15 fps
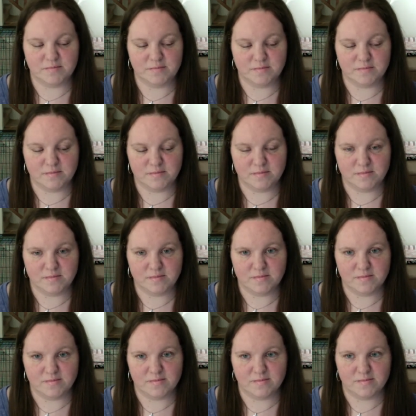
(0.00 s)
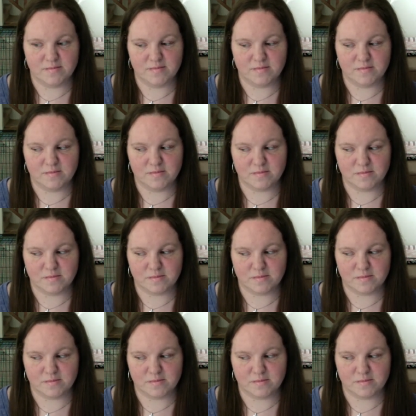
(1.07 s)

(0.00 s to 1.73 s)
Nothing is said.